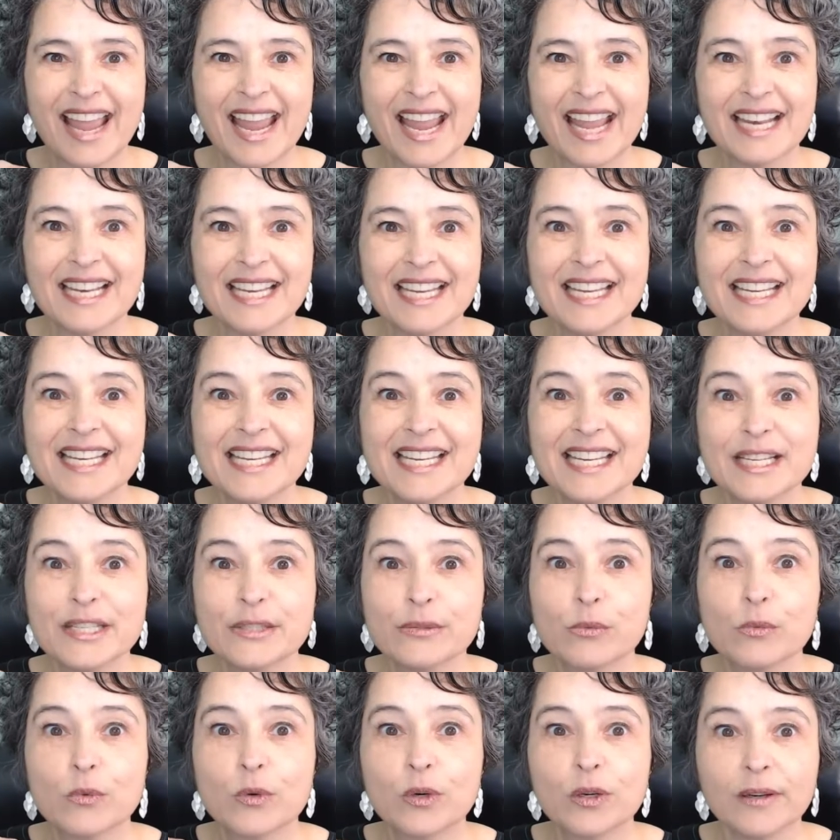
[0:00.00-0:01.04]
And in
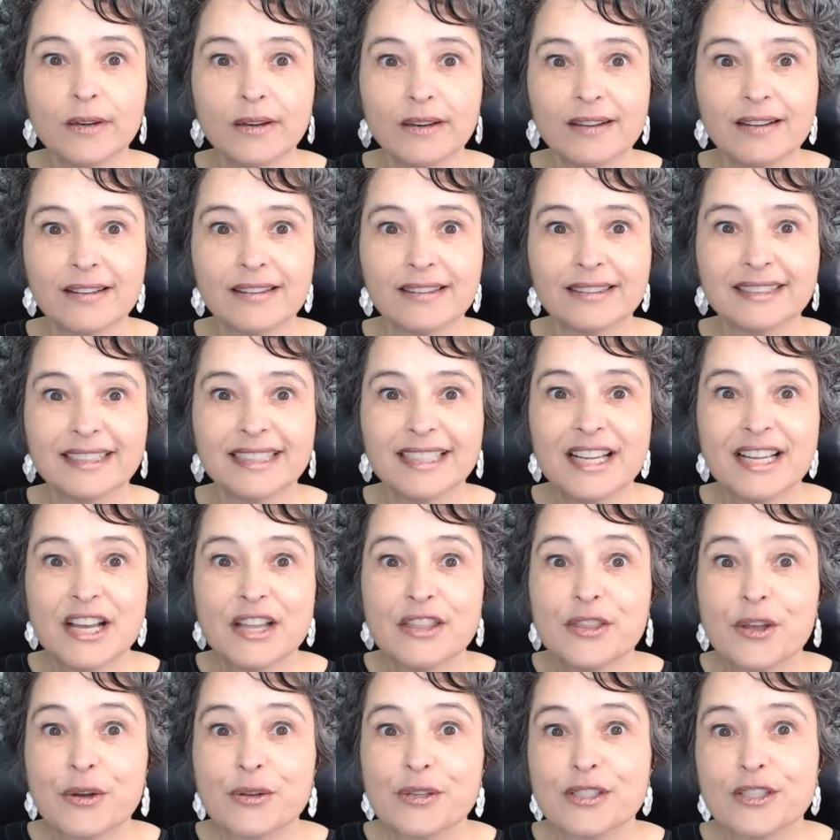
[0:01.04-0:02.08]
his world,
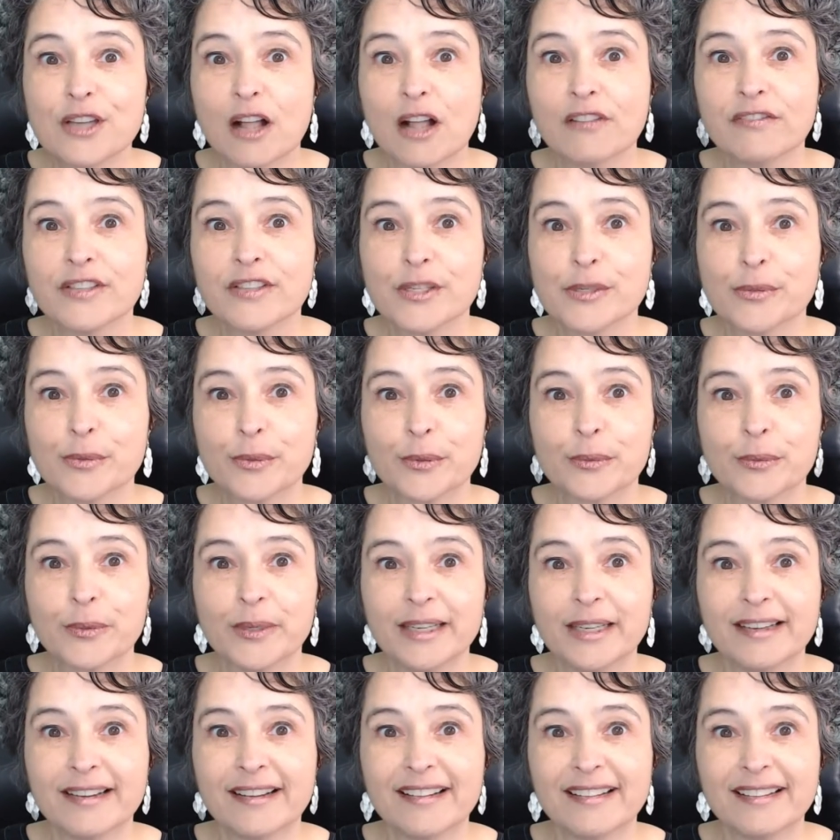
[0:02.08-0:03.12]
those dolphins were
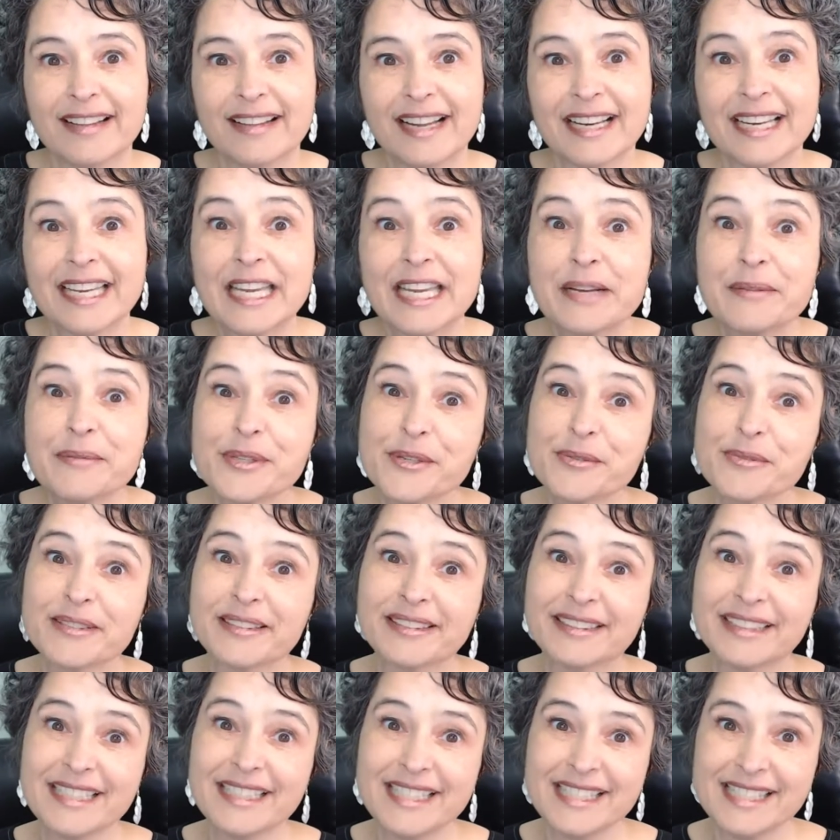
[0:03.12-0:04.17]
real and he was
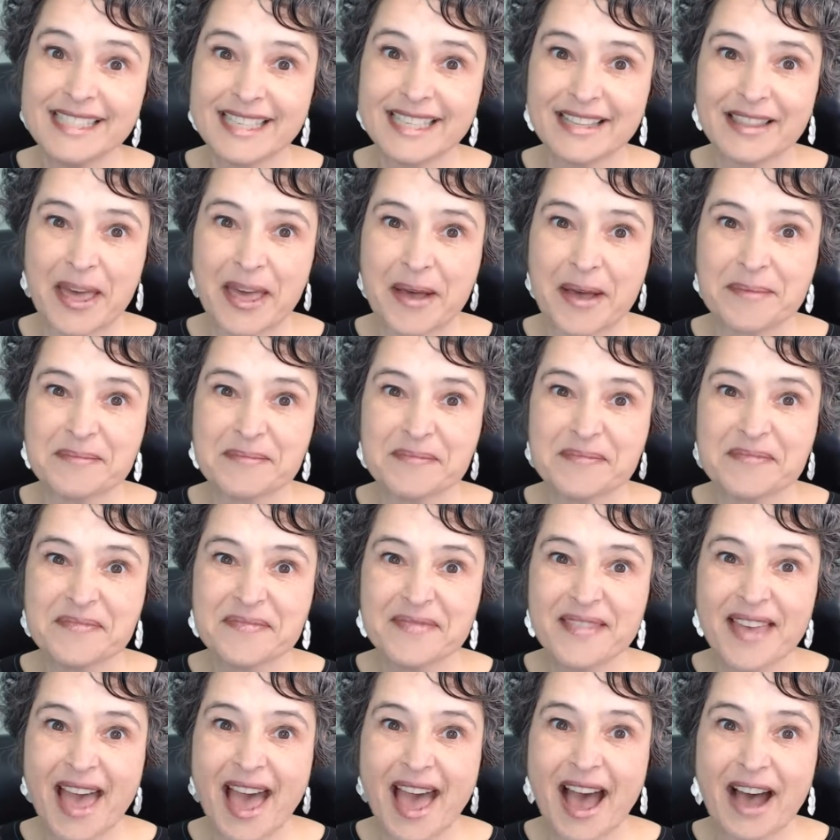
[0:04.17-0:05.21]
releasing them
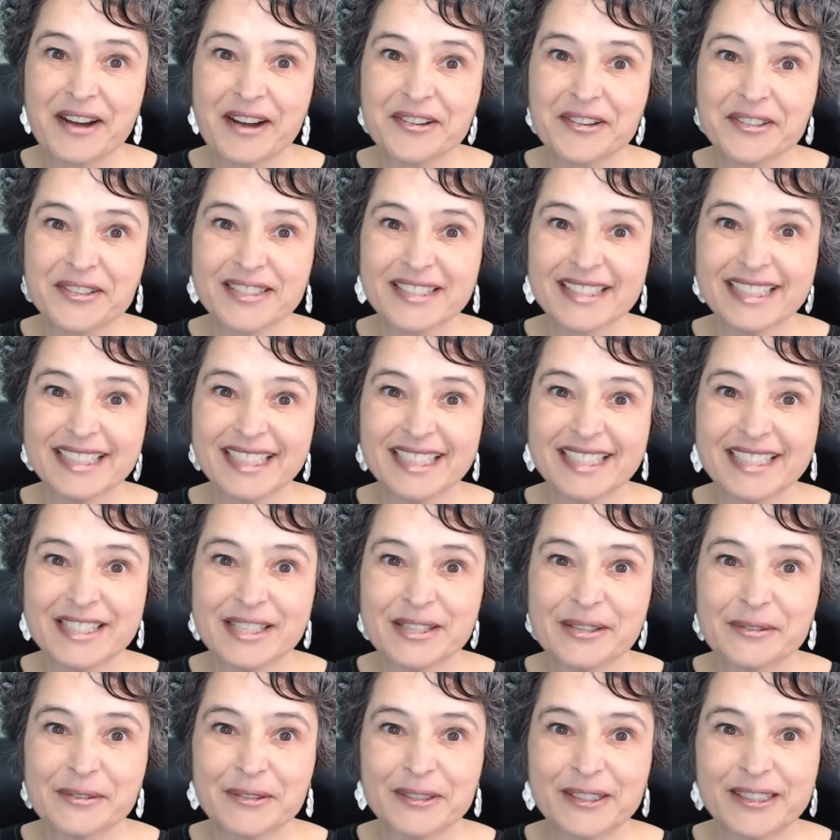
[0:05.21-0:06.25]
out into
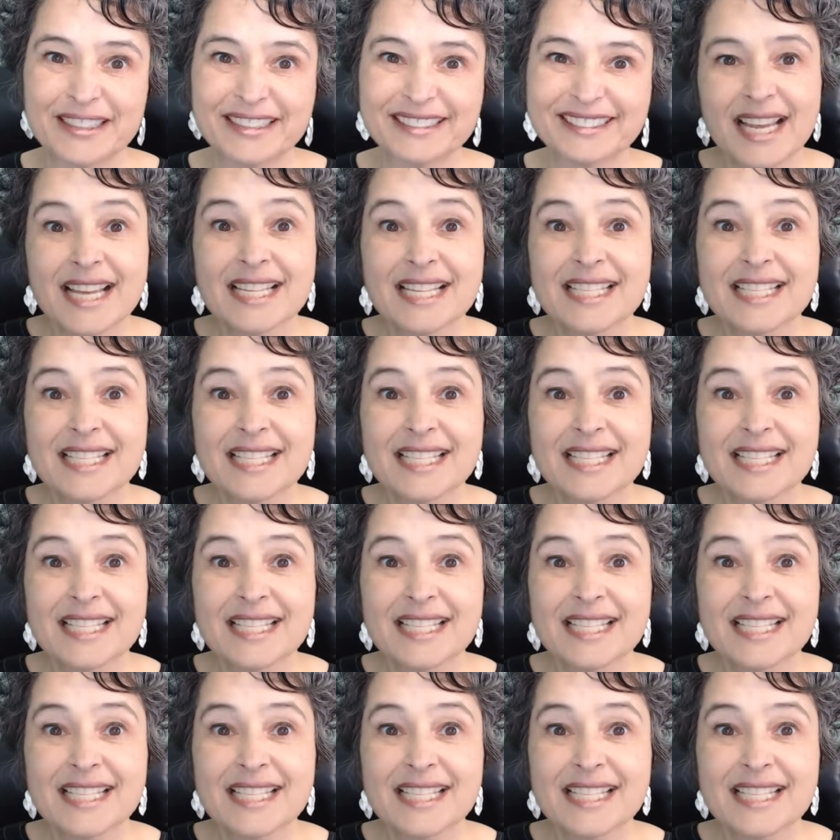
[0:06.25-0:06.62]
the world.